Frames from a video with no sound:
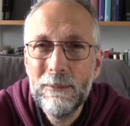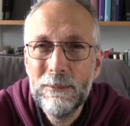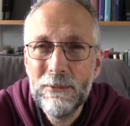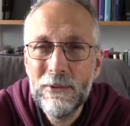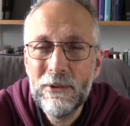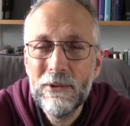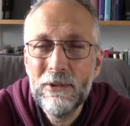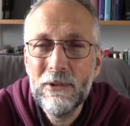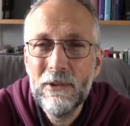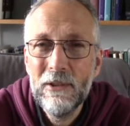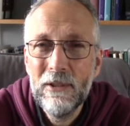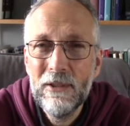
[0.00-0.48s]
to
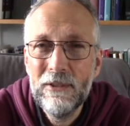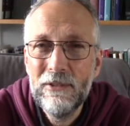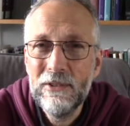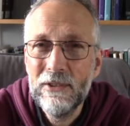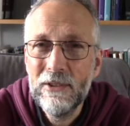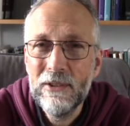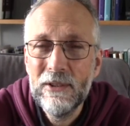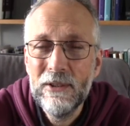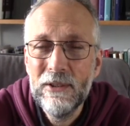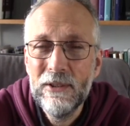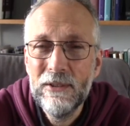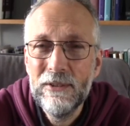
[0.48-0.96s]
cry to
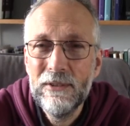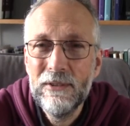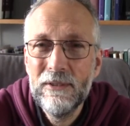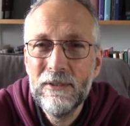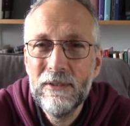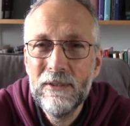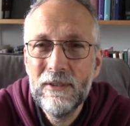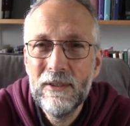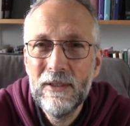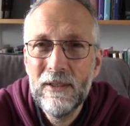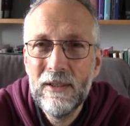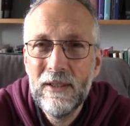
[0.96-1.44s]
God.
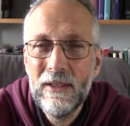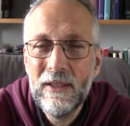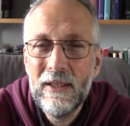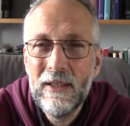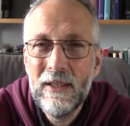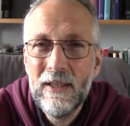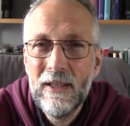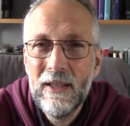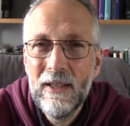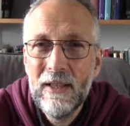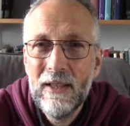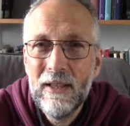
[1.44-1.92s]

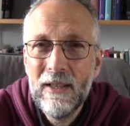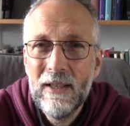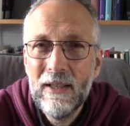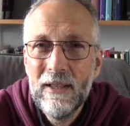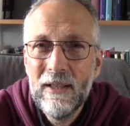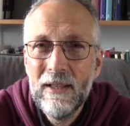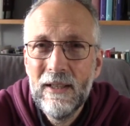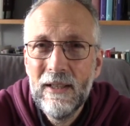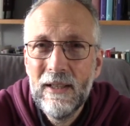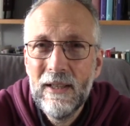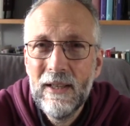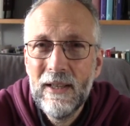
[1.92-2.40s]

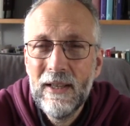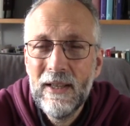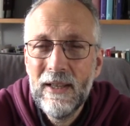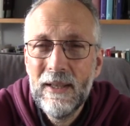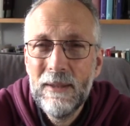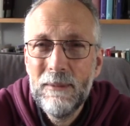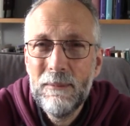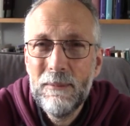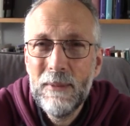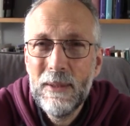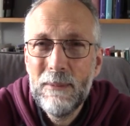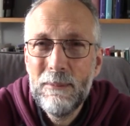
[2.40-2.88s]

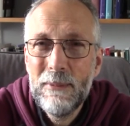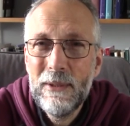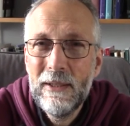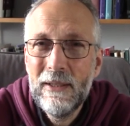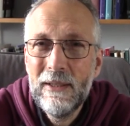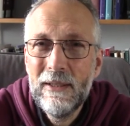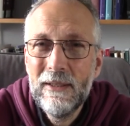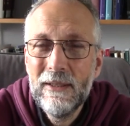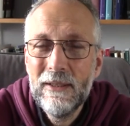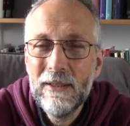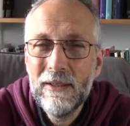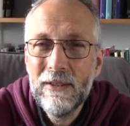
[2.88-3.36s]
And
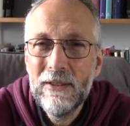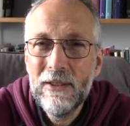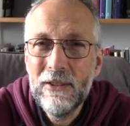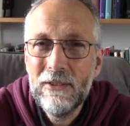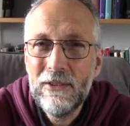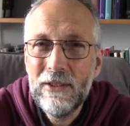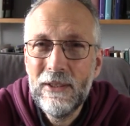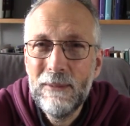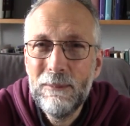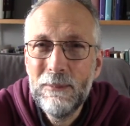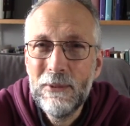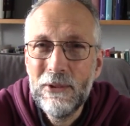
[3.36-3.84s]
maybe the
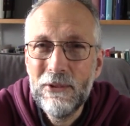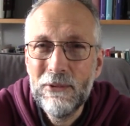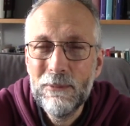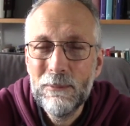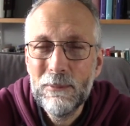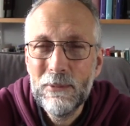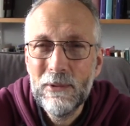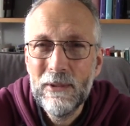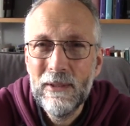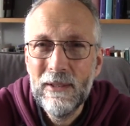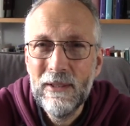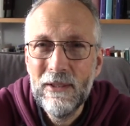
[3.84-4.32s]
deepest
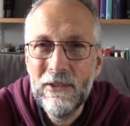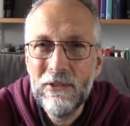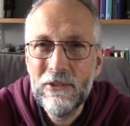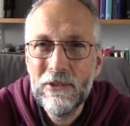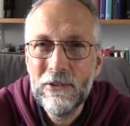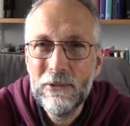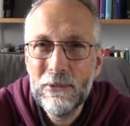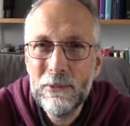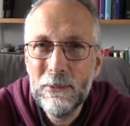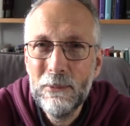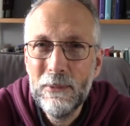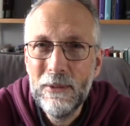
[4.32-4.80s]
prayers
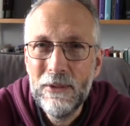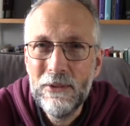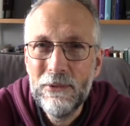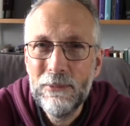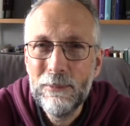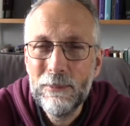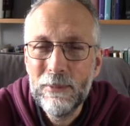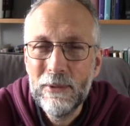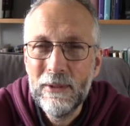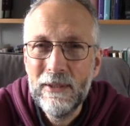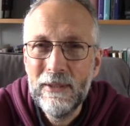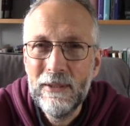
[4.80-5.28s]
are always
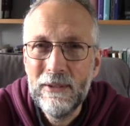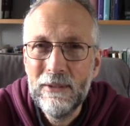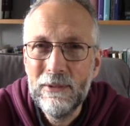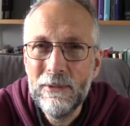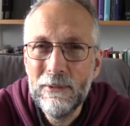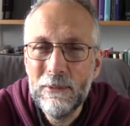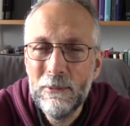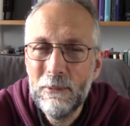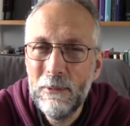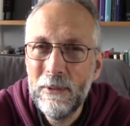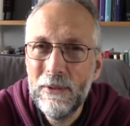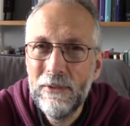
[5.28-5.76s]
prayed
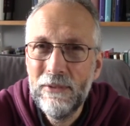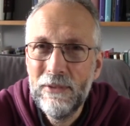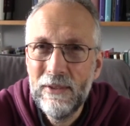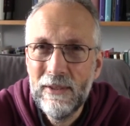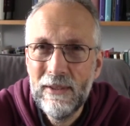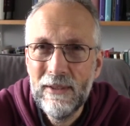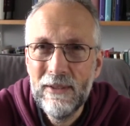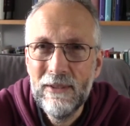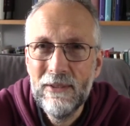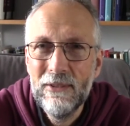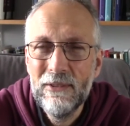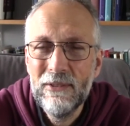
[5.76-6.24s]
with
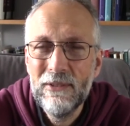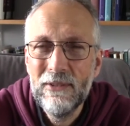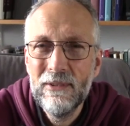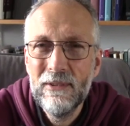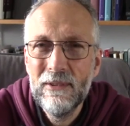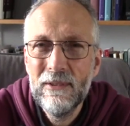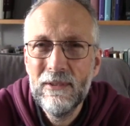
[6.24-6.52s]
tears.